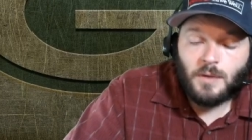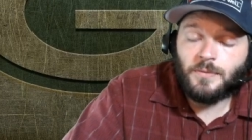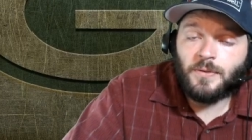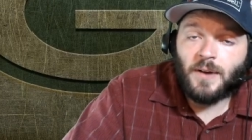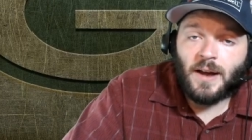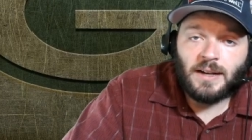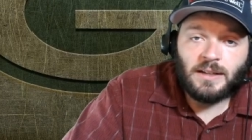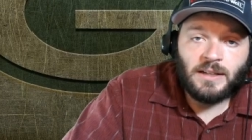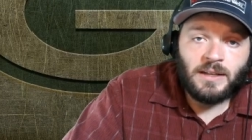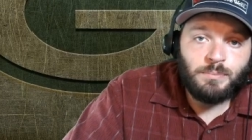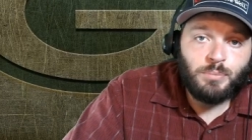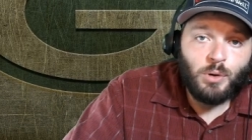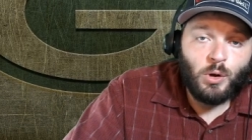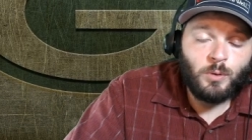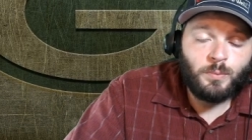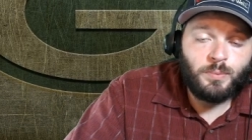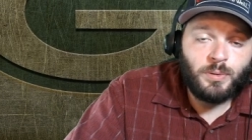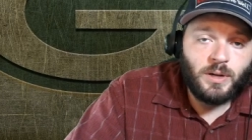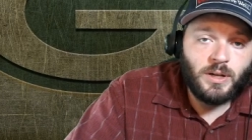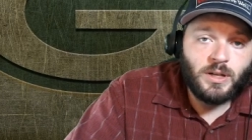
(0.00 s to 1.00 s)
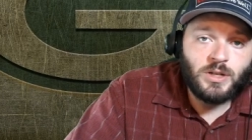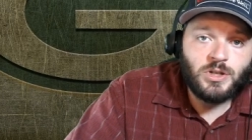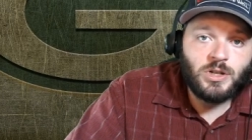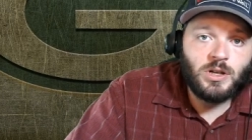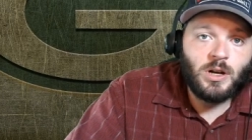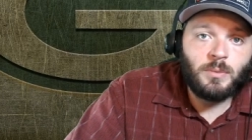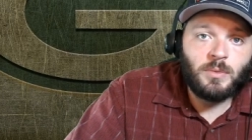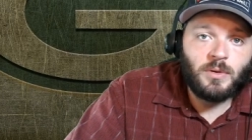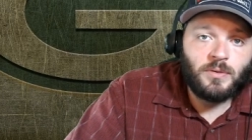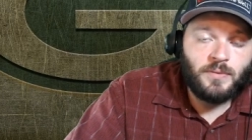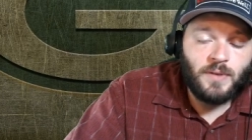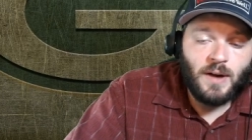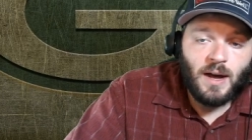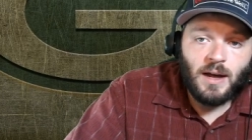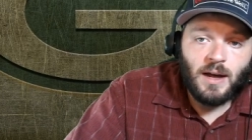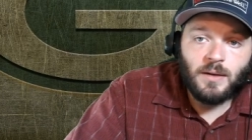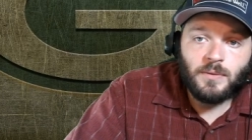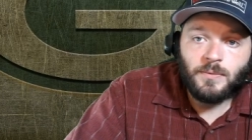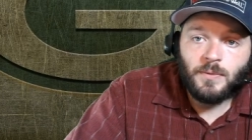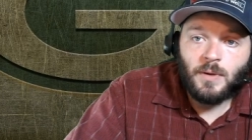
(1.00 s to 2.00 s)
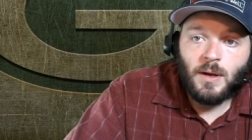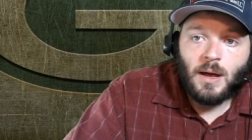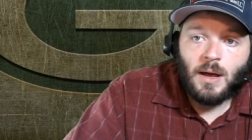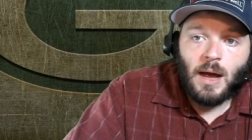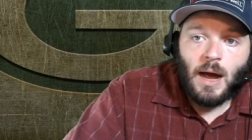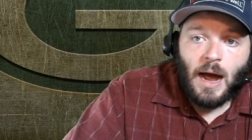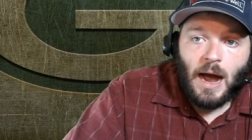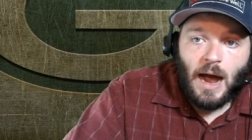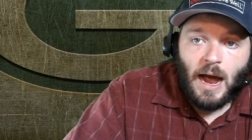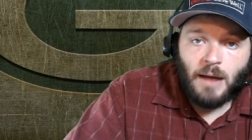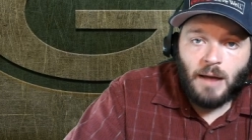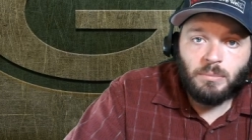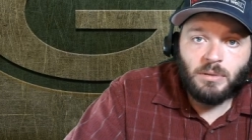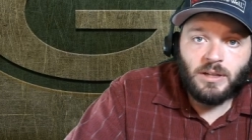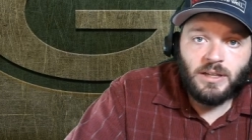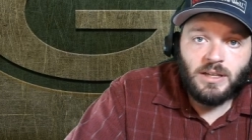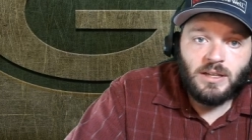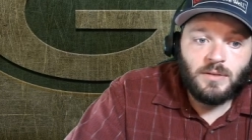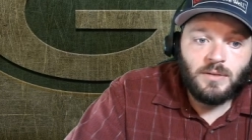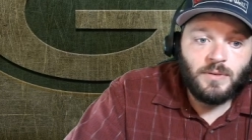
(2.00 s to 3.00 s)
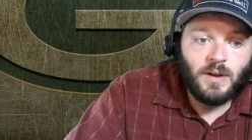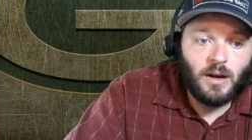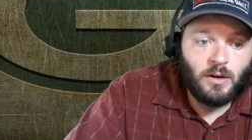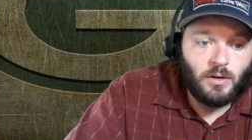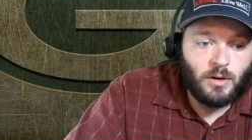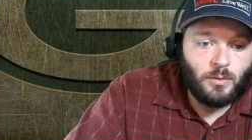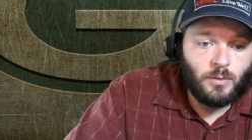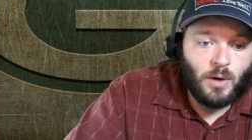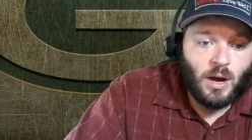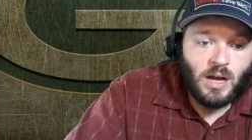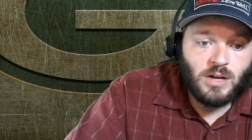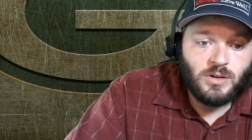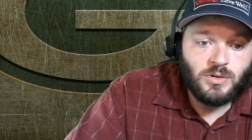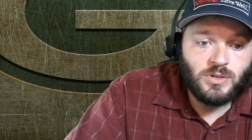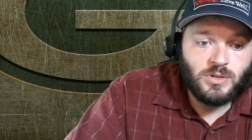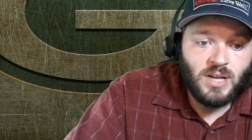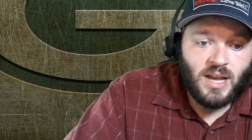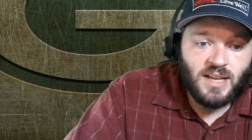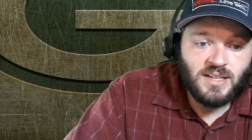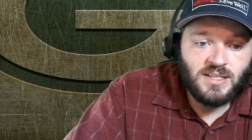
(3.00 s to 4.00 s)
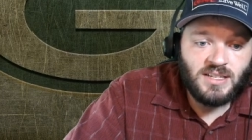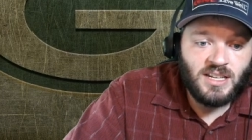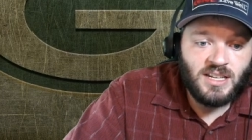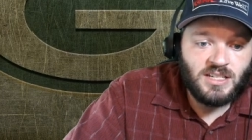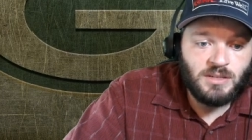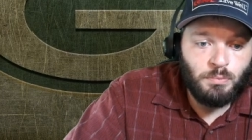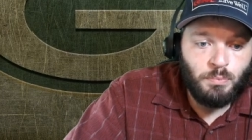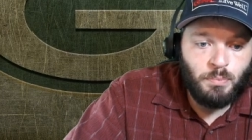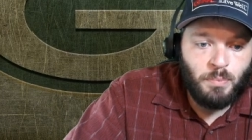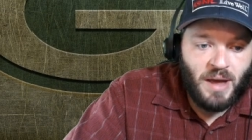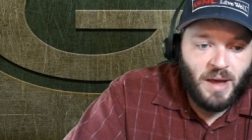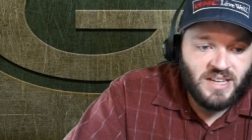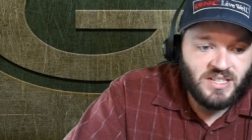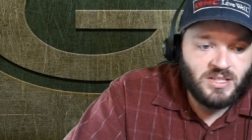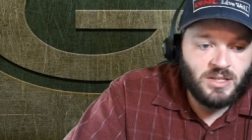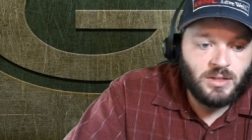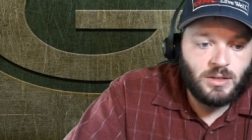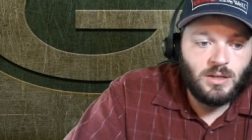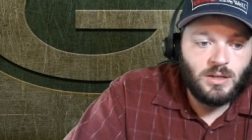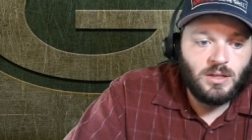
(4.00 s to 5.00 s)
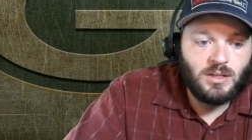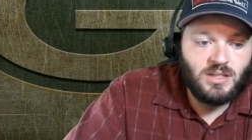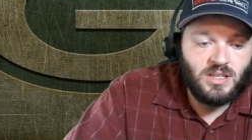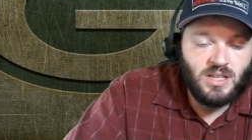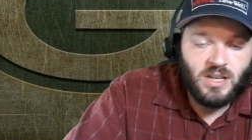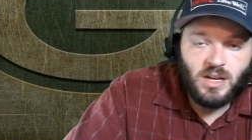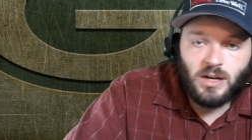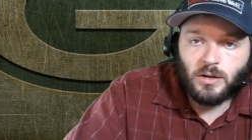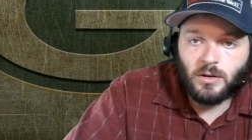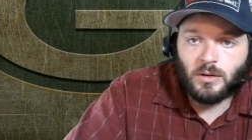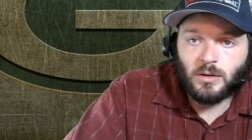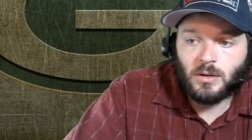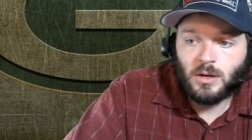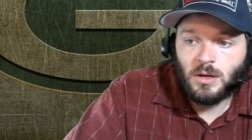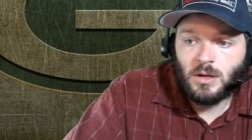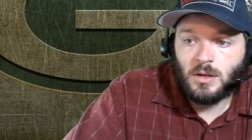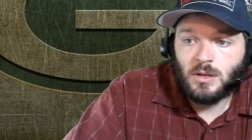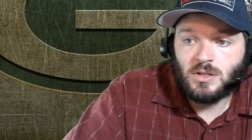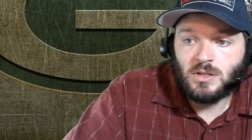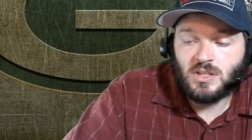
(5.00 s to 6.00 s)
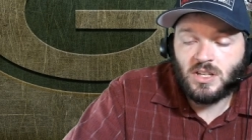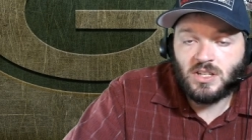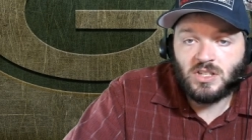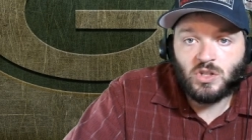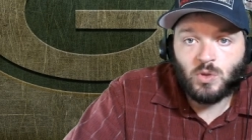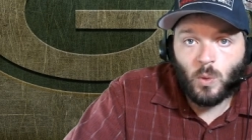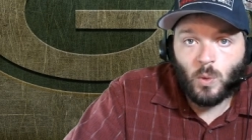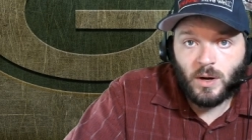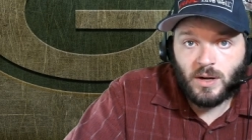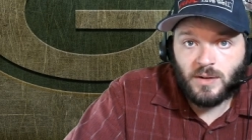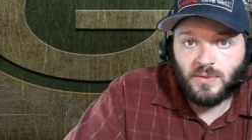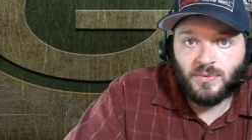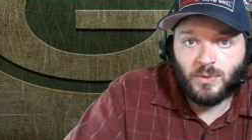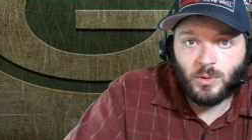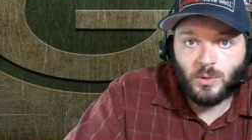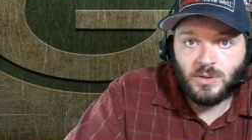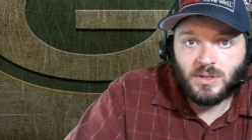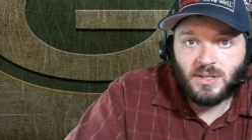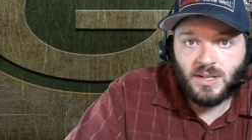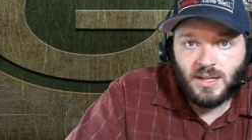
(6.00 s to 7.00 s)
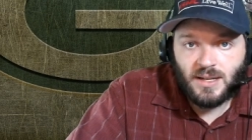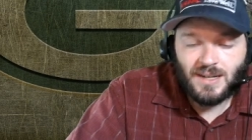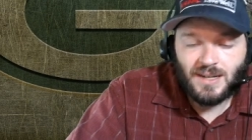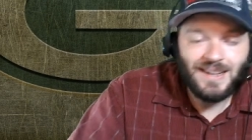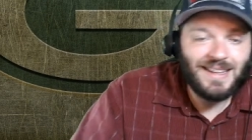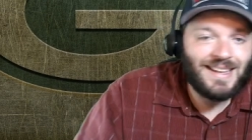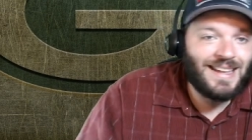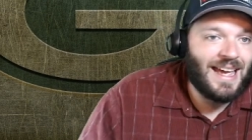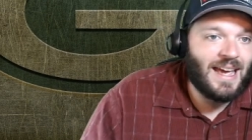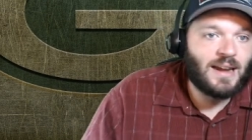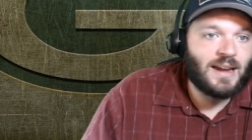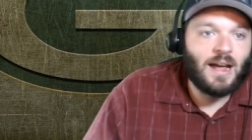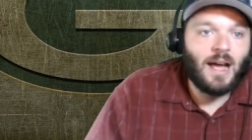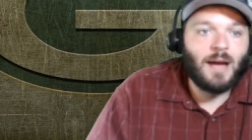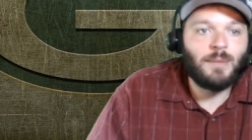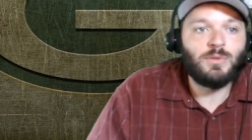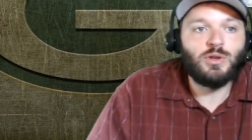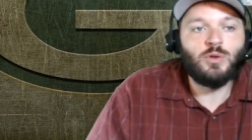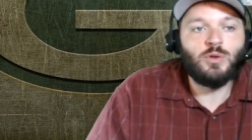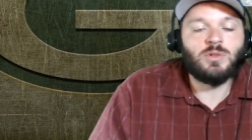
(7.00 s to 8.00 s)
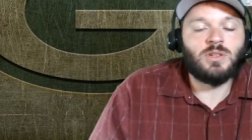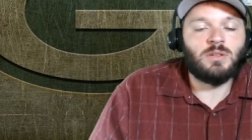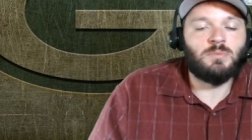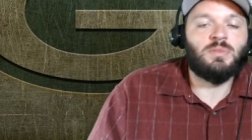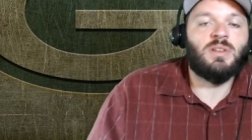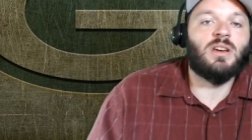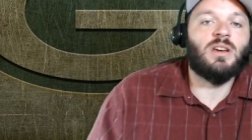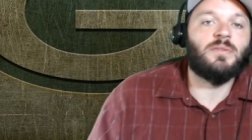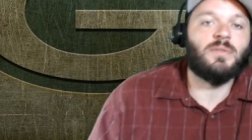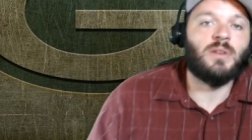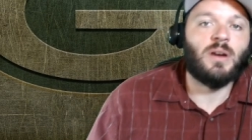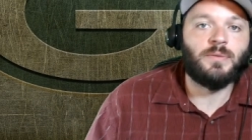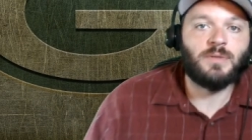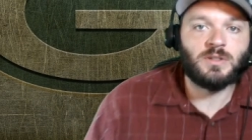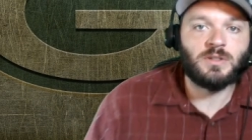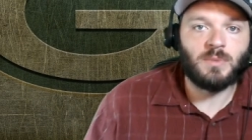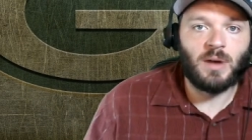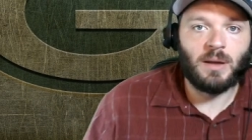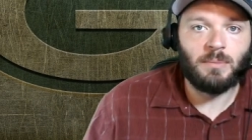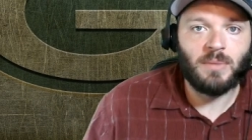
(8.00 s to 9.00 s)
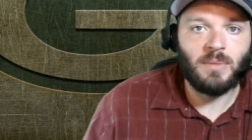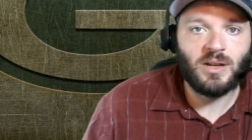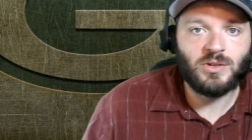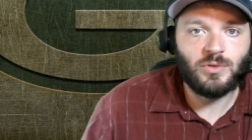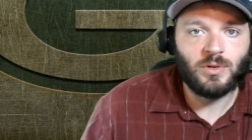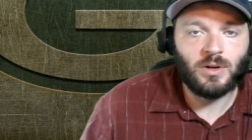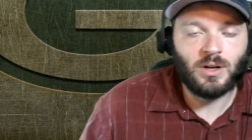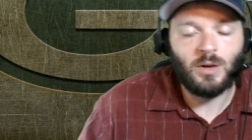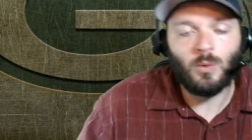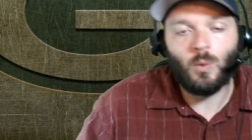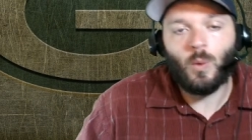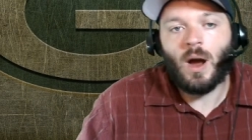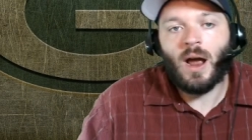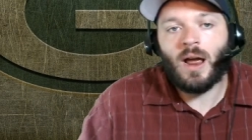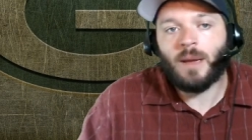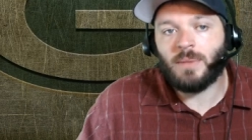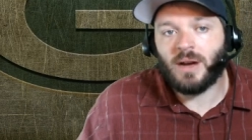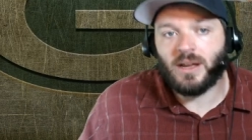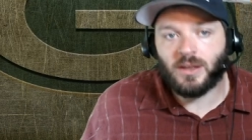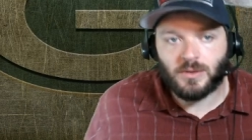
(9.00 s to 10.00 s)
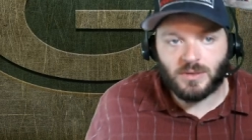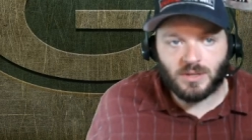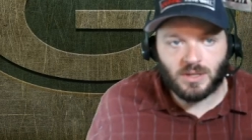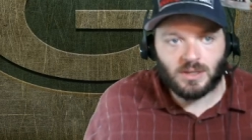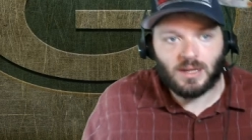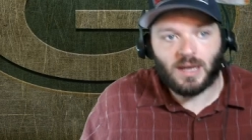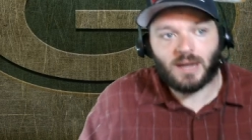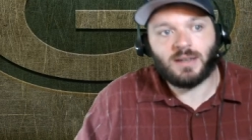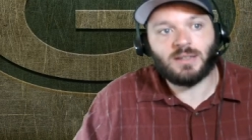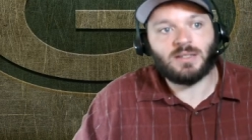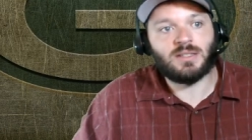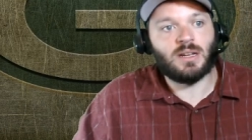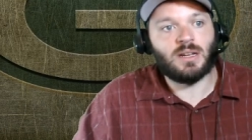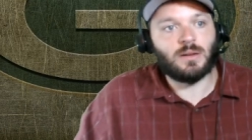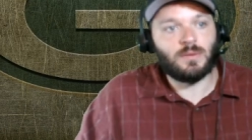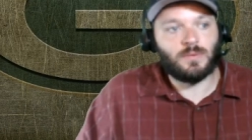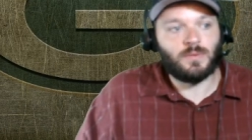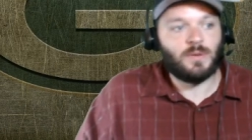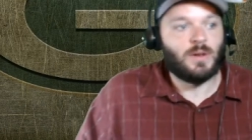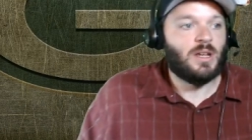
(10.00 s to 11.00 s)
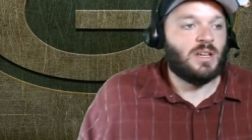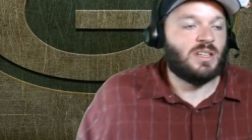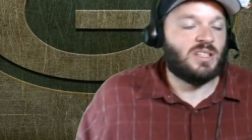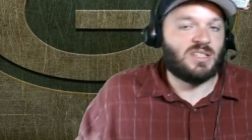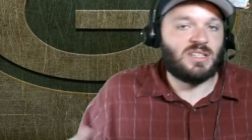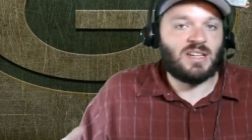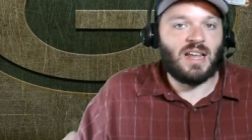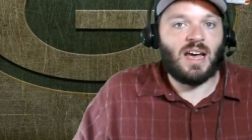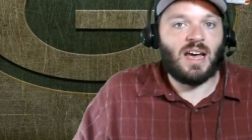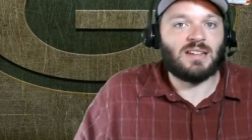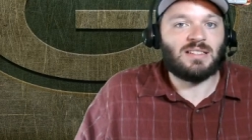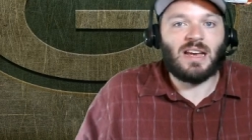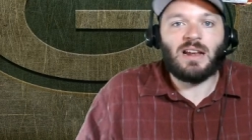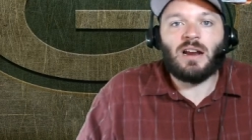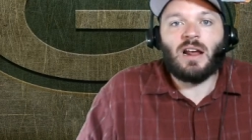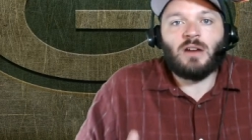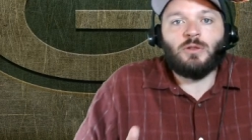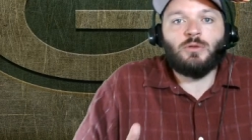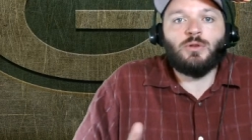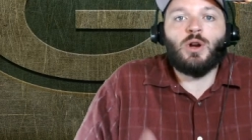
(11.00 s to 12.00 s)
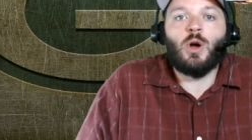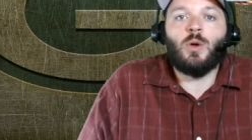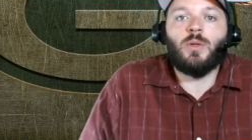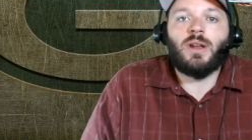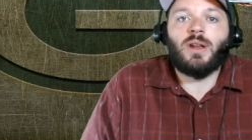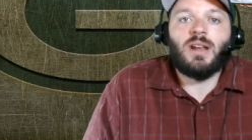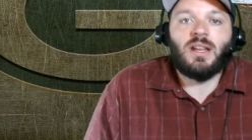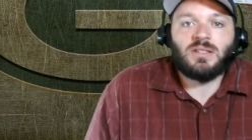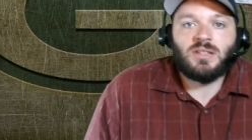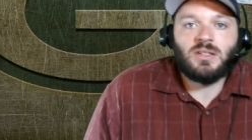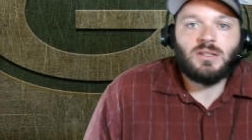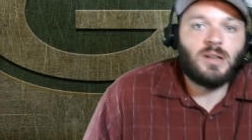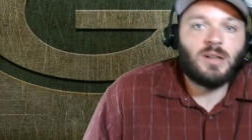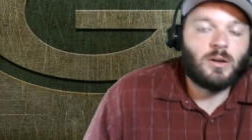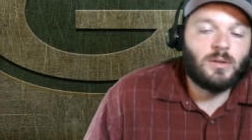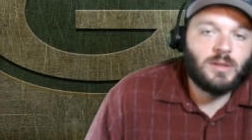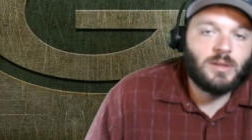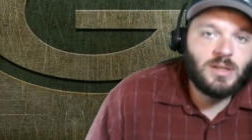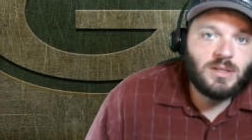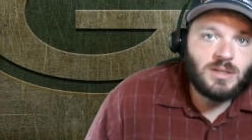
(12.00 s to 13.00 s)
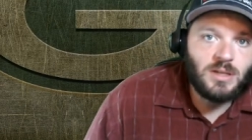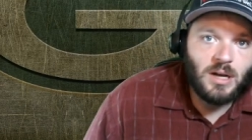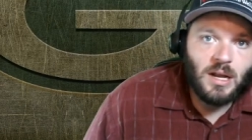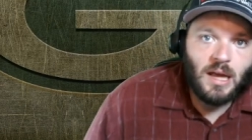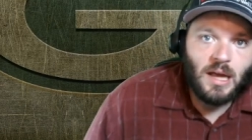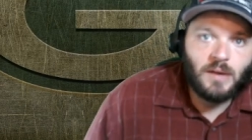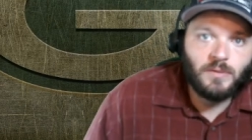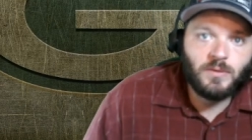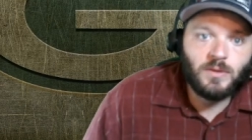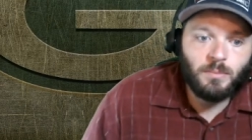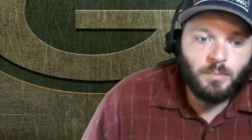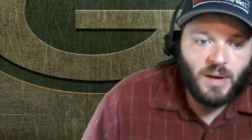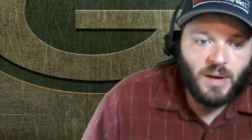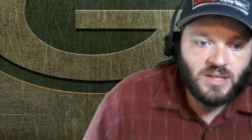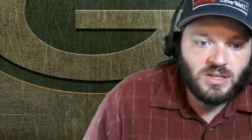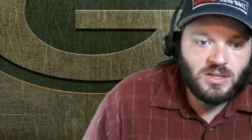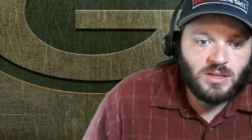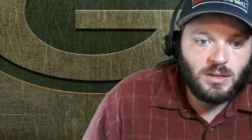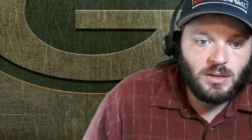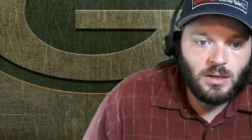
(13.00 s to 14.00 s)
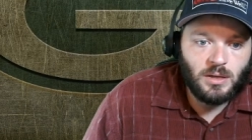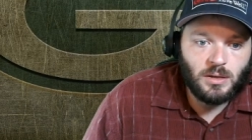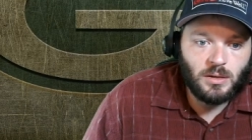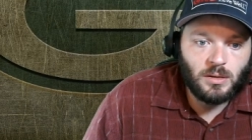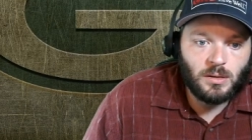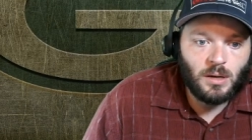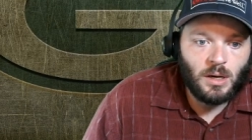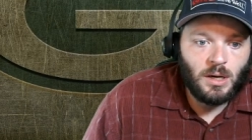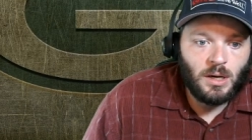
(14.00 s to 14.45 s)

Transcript: finally, bold prediction number 5. I believe Aaron Rodgers has his best year since 2014. And again, I'm using PFF as my metric. And why am I using that instead of stats? I don't know that necessarily he's going to have the best year